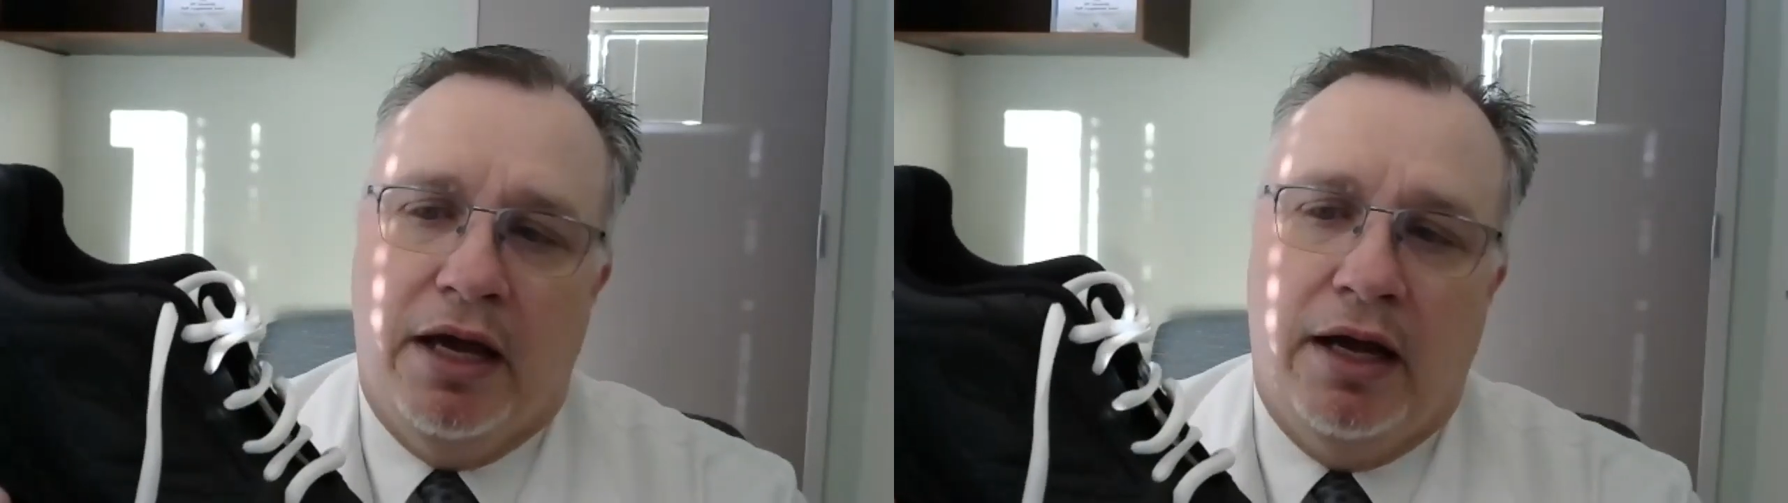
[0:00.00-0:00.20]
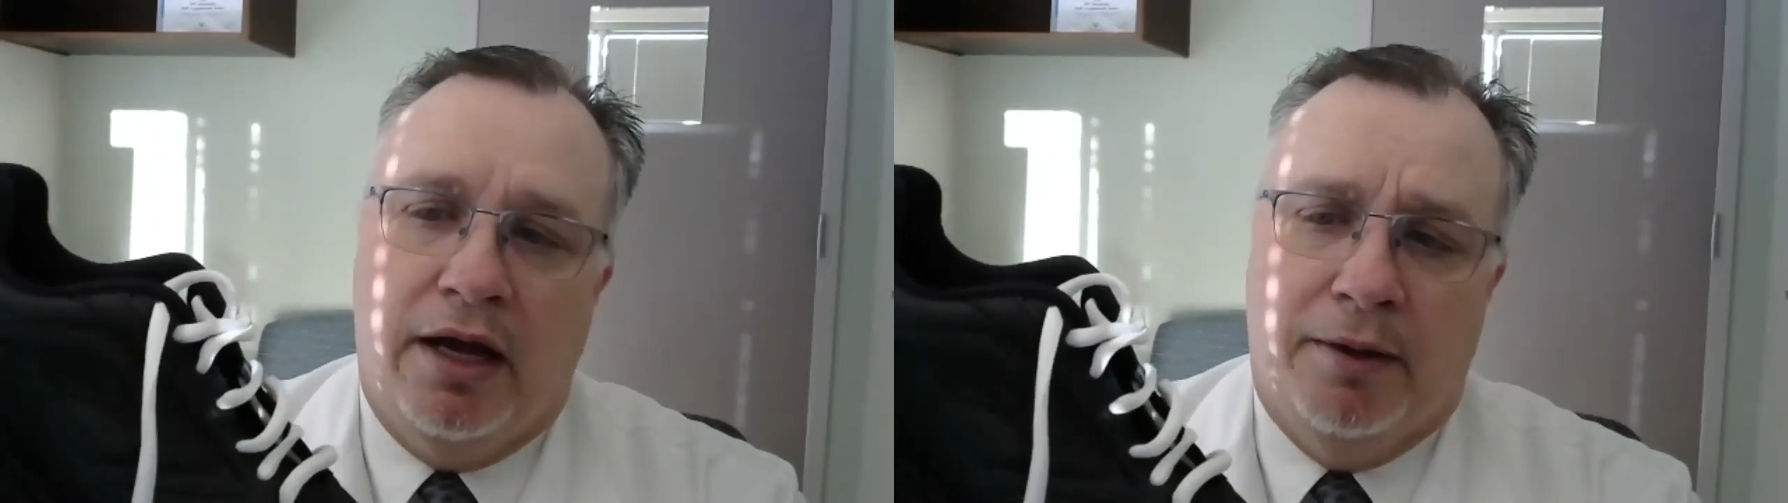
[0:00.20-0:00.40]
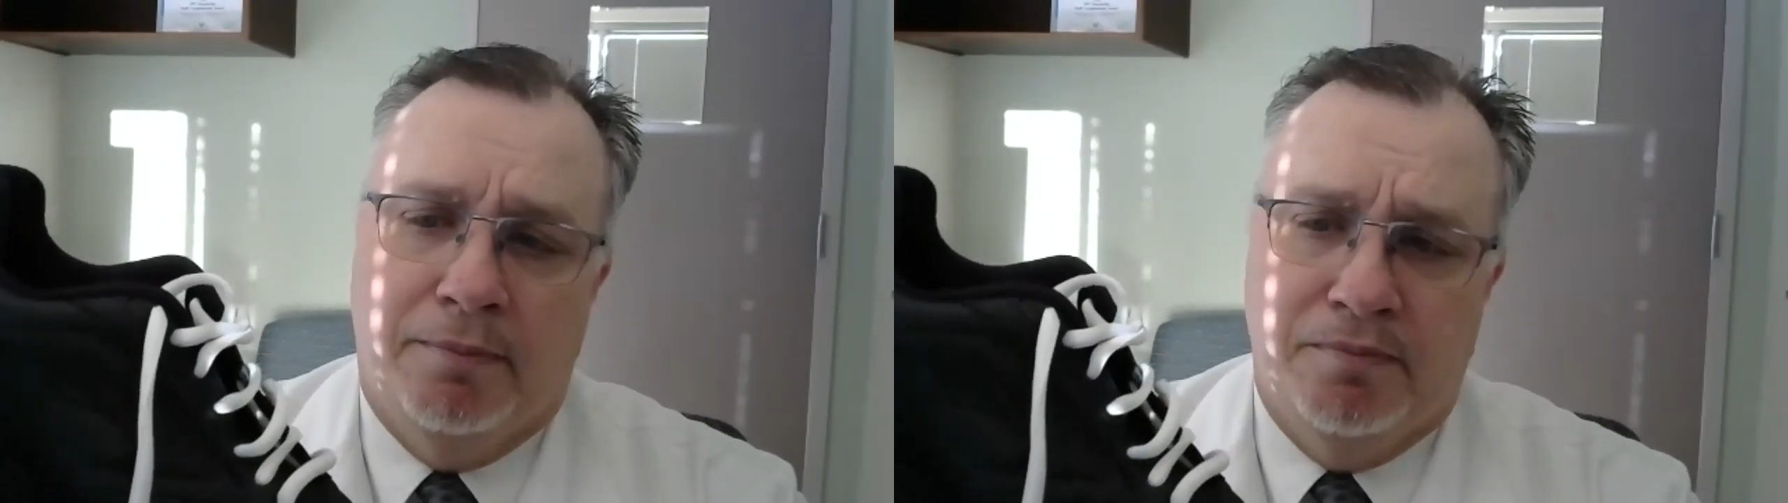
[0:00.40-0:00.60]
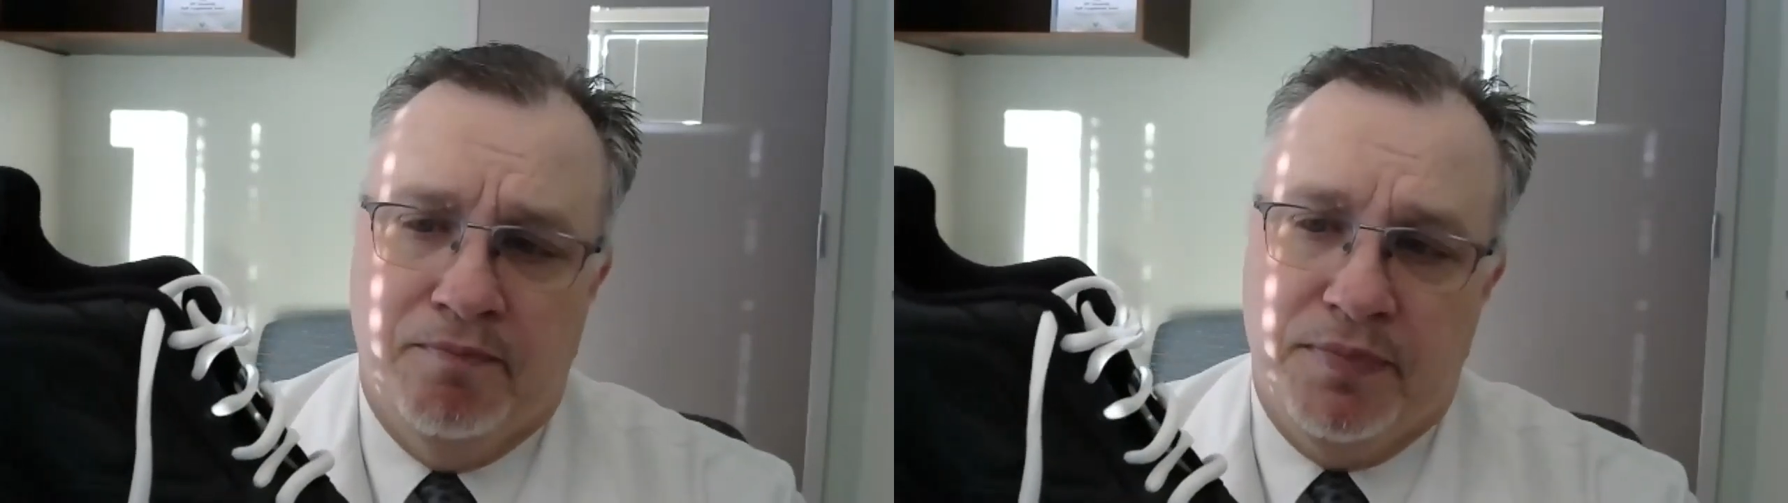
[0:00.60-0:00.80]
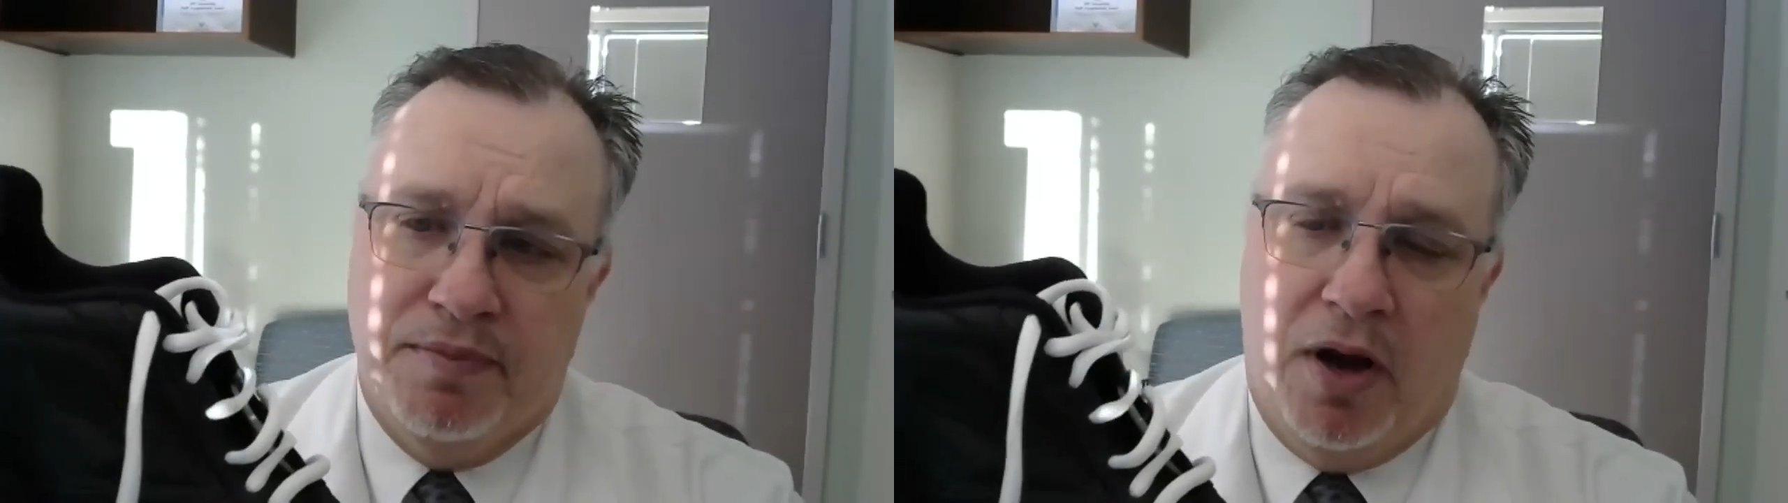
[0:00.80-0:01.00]

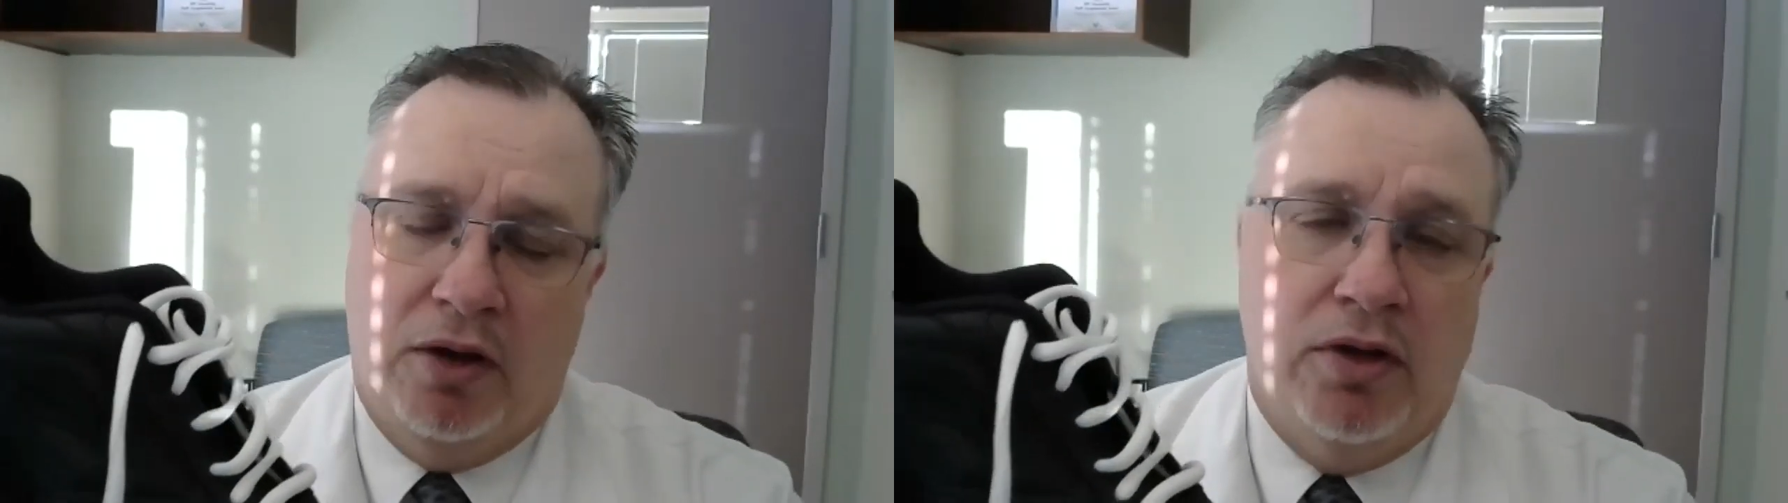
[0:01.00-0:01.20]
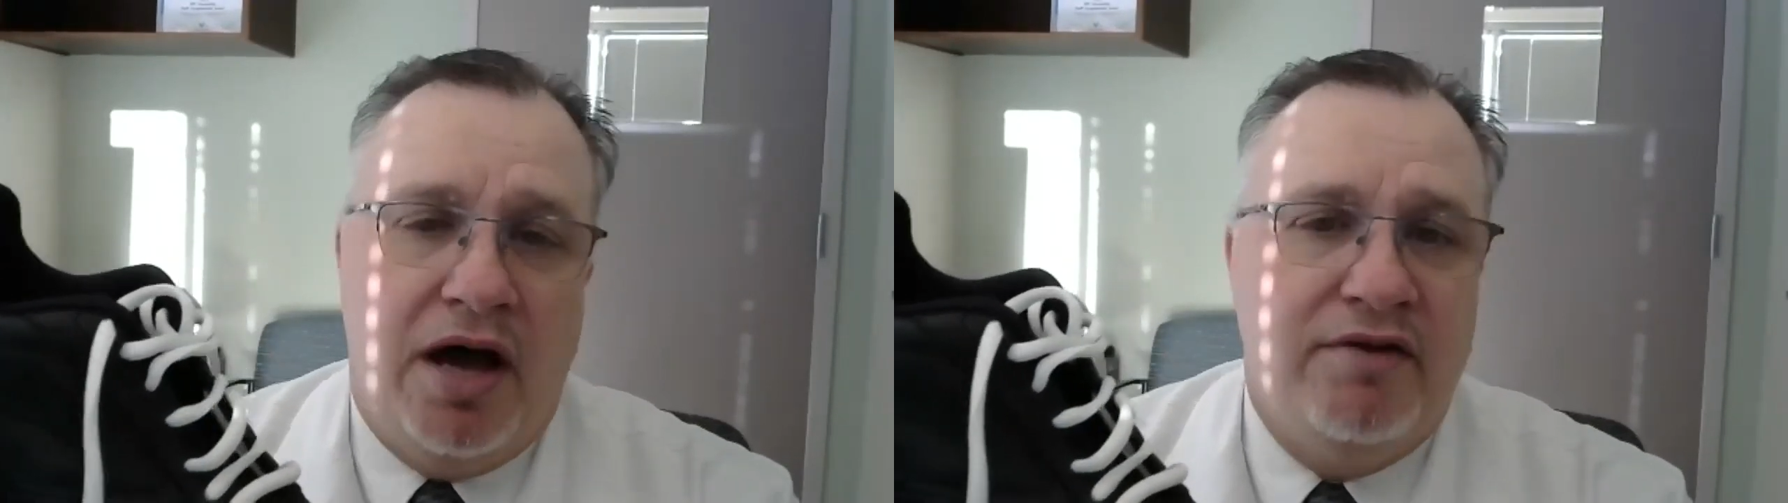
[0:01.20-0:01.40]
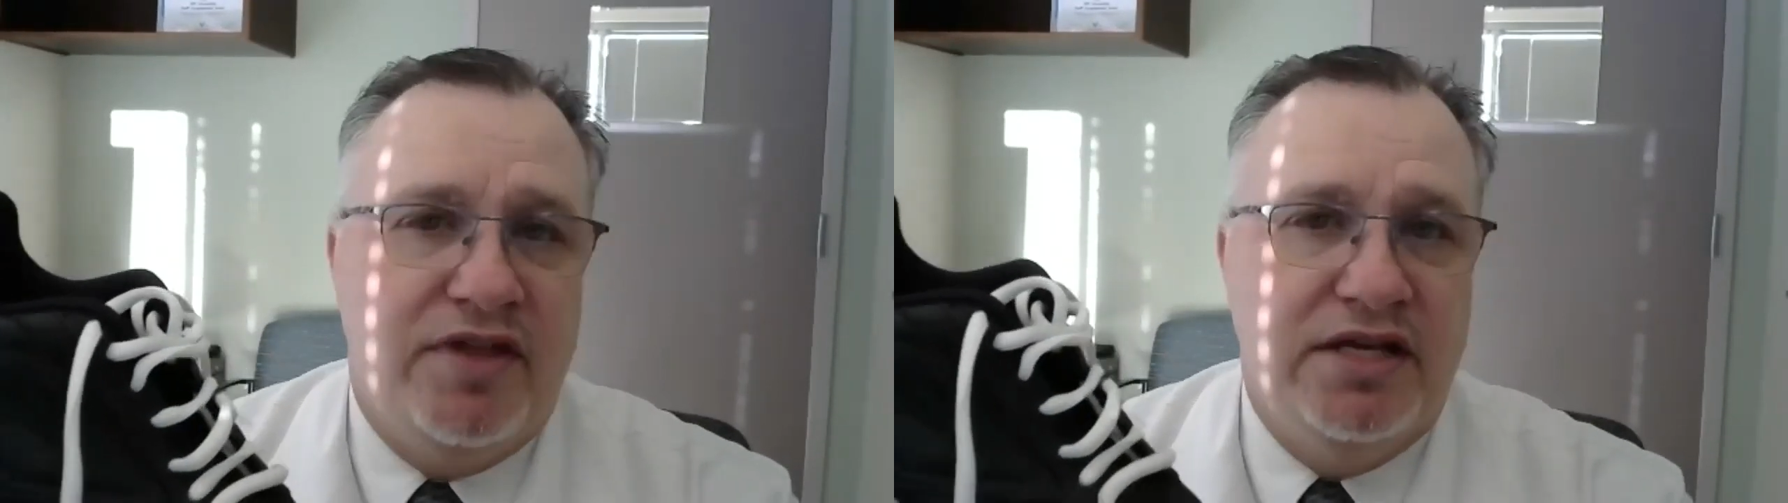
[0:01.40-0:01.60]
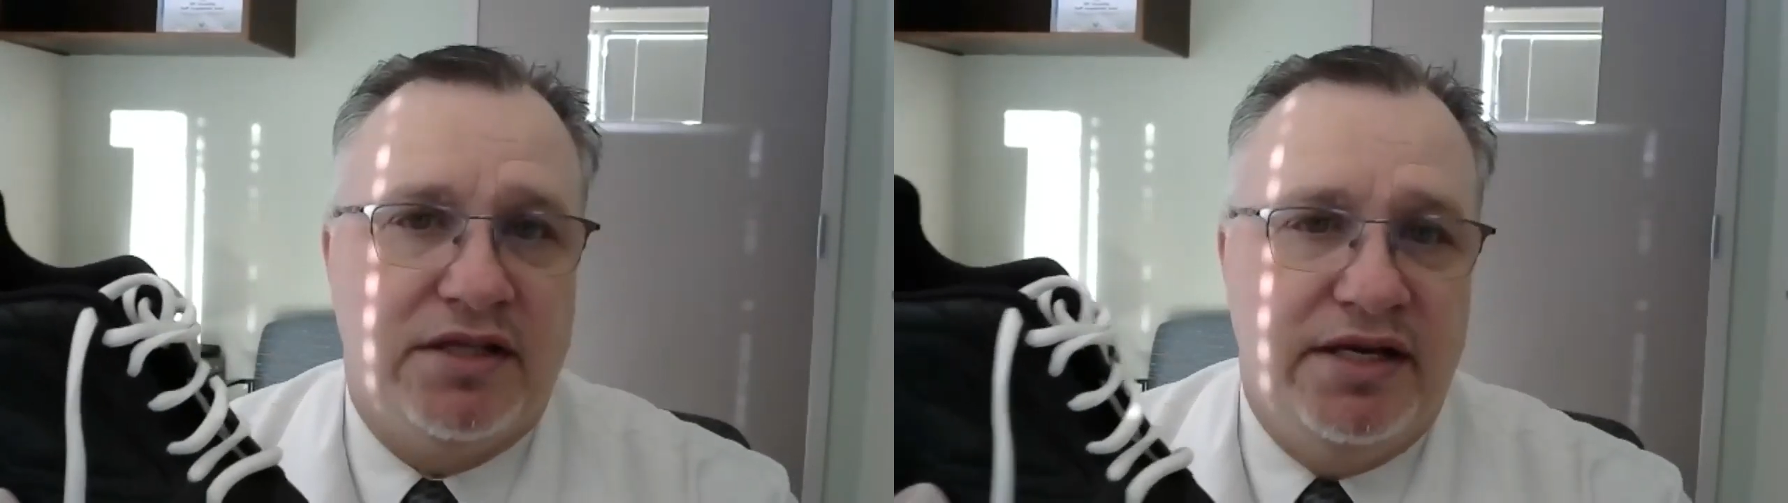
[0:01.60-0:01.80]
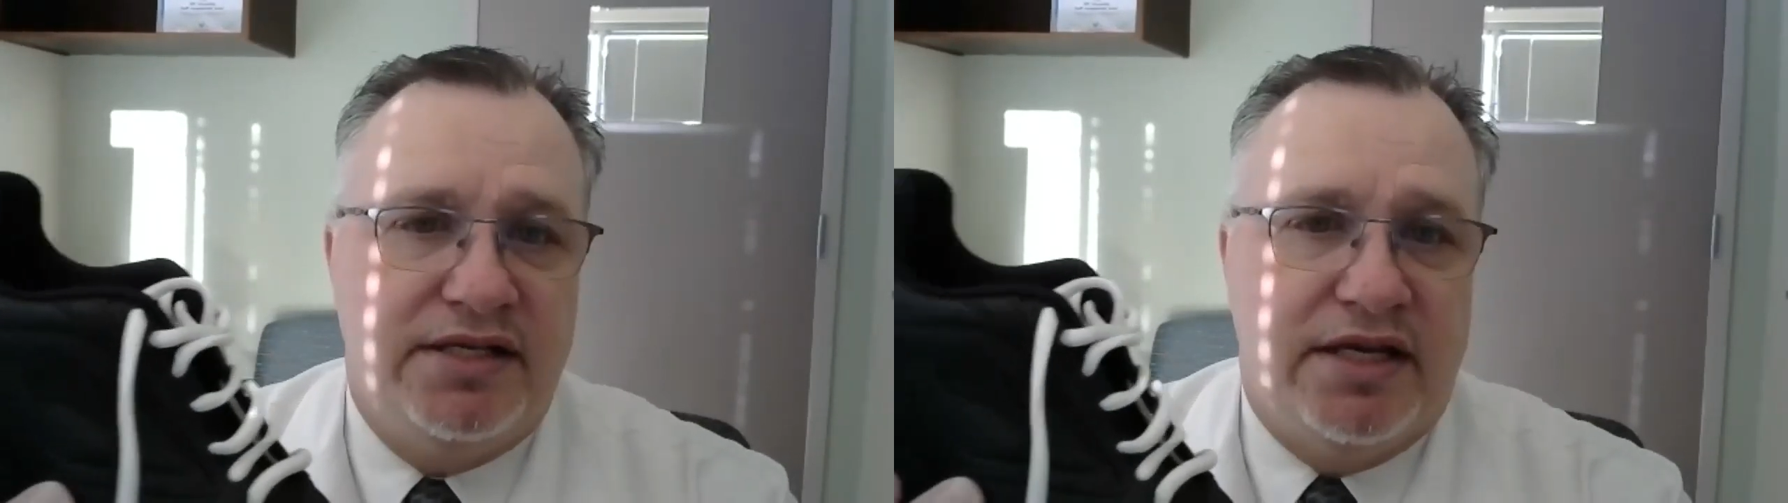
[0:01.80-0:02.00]
A lot of
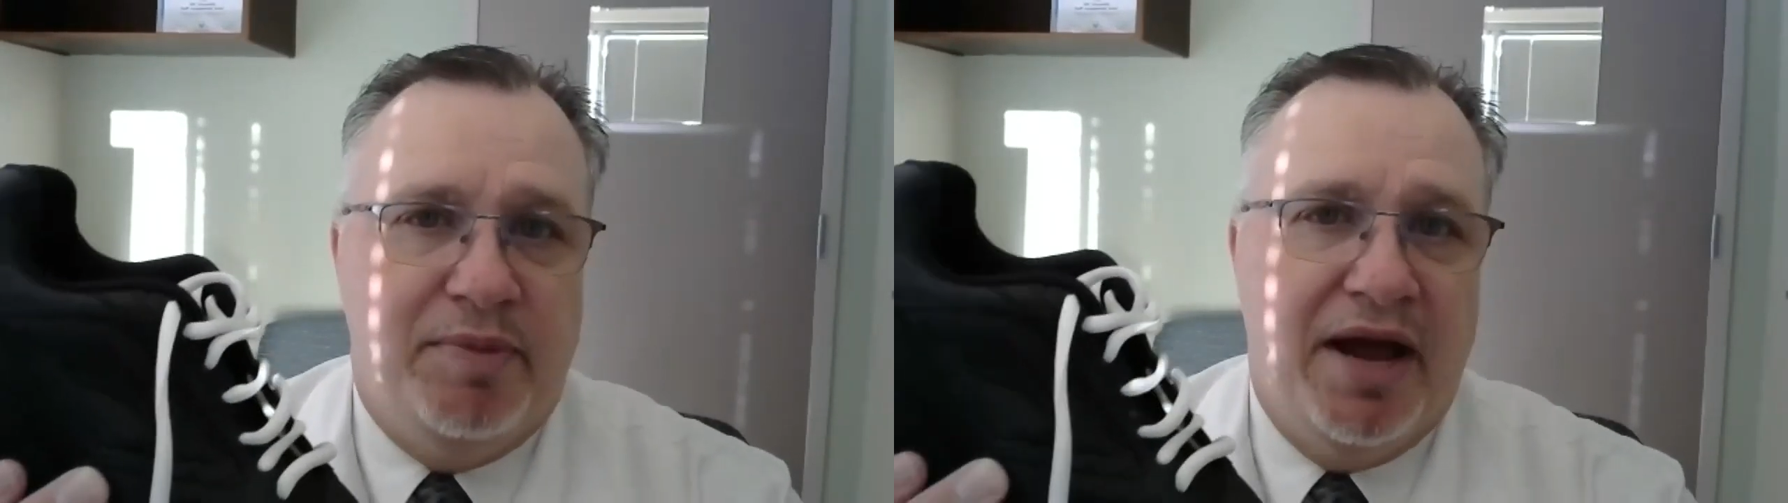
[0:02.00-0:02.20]
these lacing